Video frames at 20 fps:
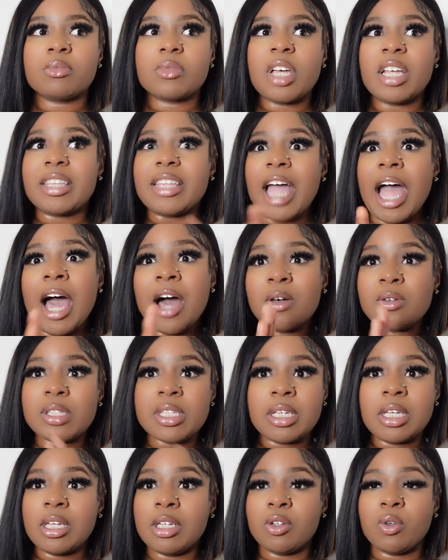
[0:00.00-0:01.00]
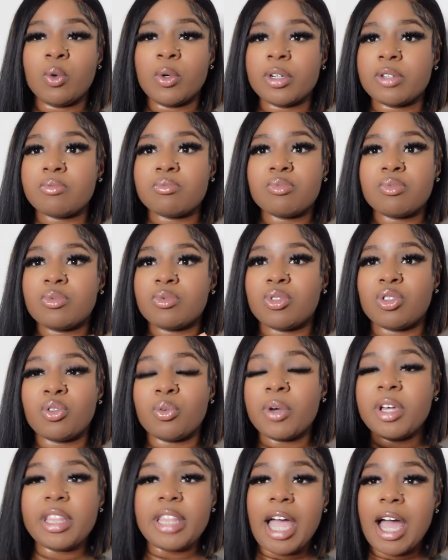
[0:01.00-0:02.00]
a thousand or
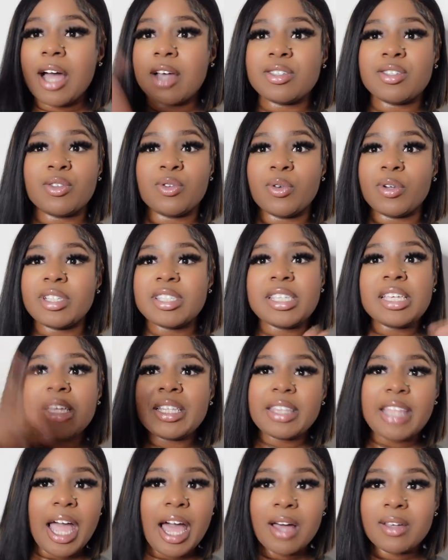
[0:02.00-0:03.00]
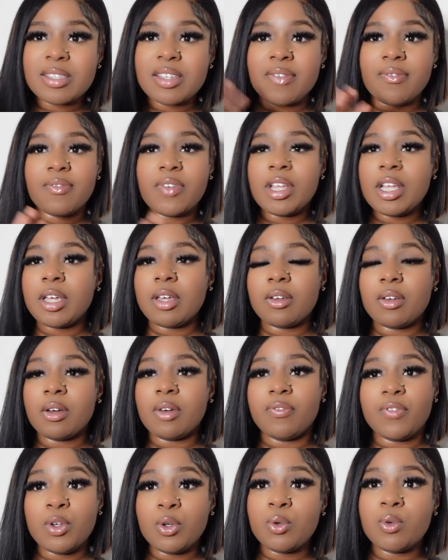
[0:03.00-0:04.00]
3,000 or 10,000 uh,
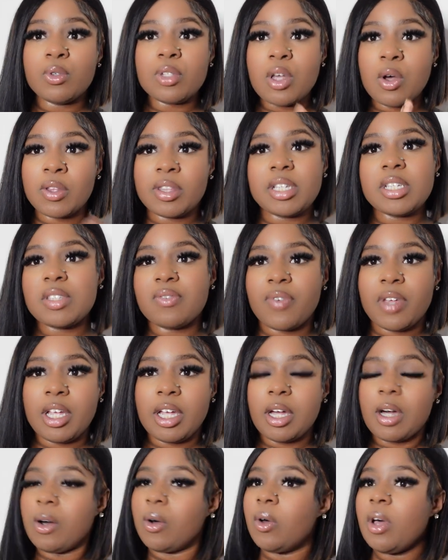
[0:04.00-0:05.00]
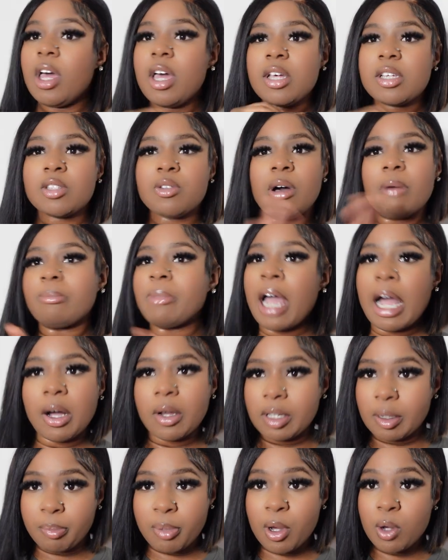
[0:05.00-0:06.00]
views on this video so I'm not
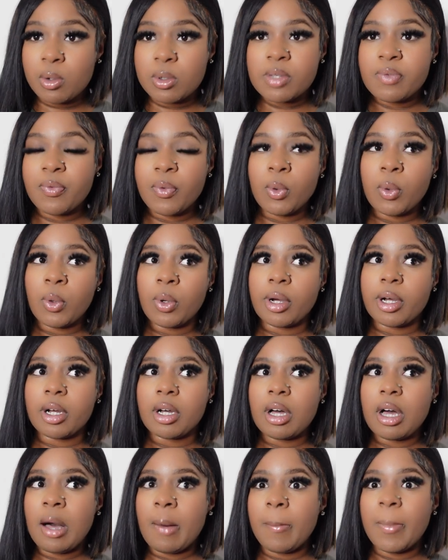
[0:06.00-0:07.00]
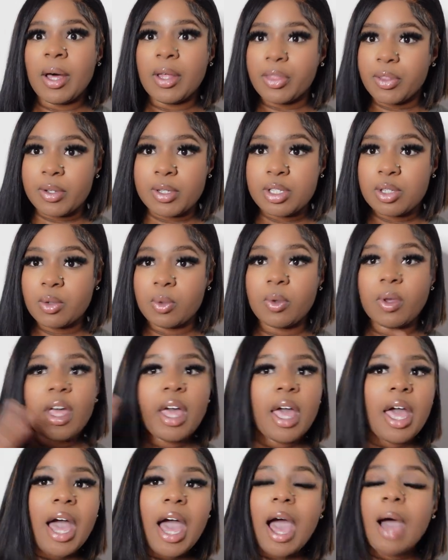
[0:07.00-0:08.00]
going to post for a month or two.
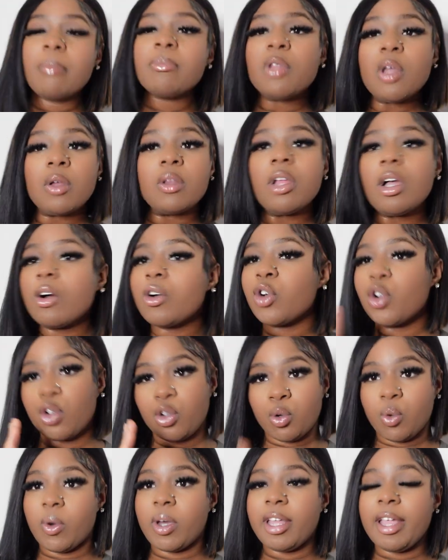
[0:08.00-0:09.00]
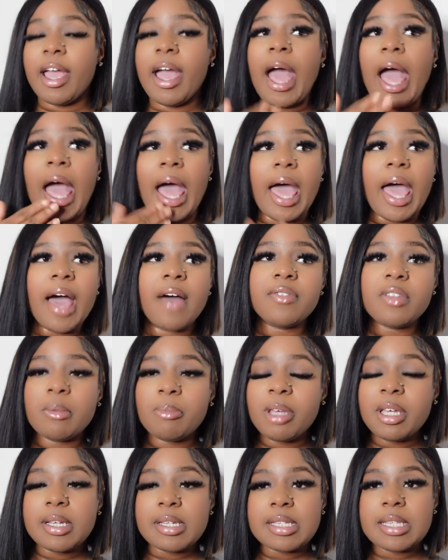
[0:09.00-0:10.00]
I'm no longer doing that. I have to
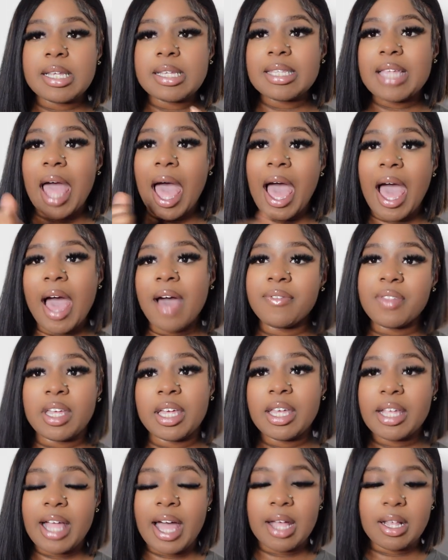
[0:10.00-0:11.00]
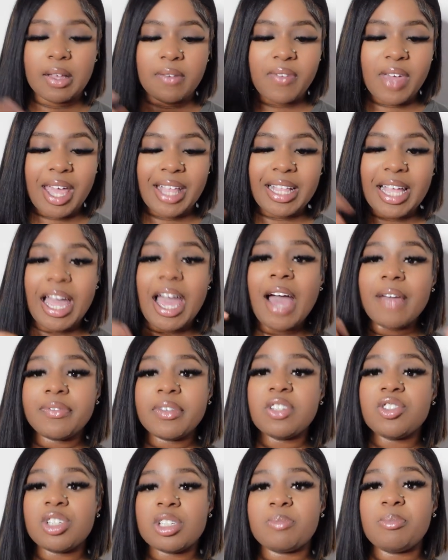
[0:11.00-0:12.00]
be consistent. I have to get out of it and I have
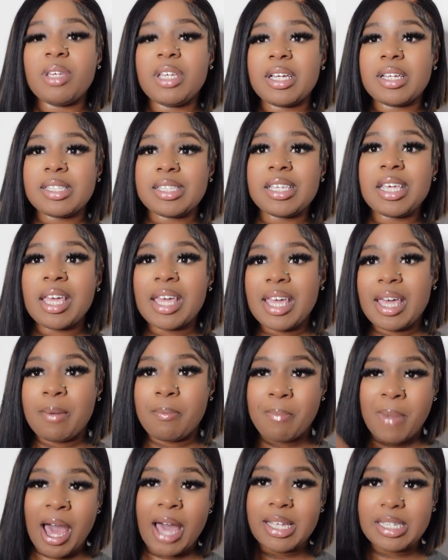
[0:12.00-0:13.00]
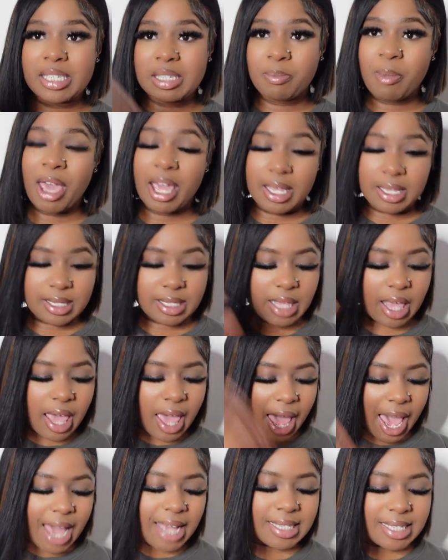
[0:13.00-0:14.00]
to just be content in my space
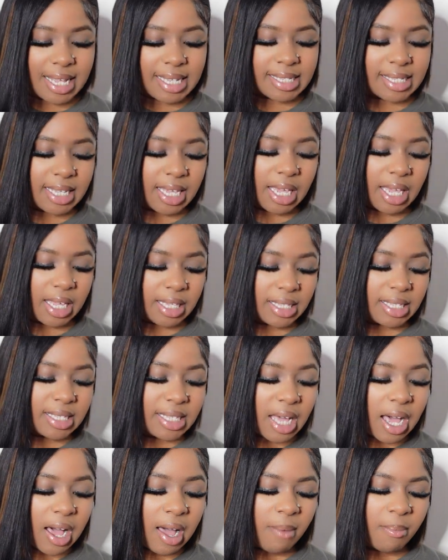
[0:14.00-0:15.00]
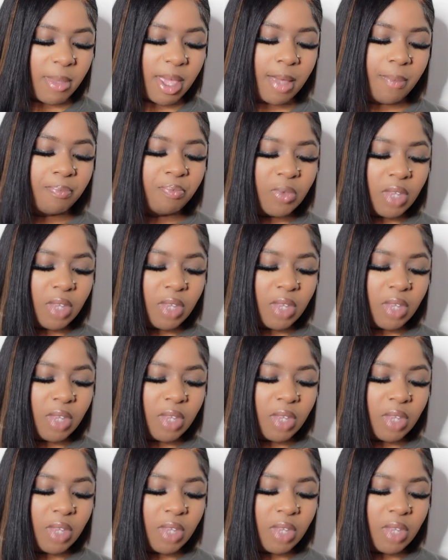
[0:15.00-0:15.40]
as I said in this comment.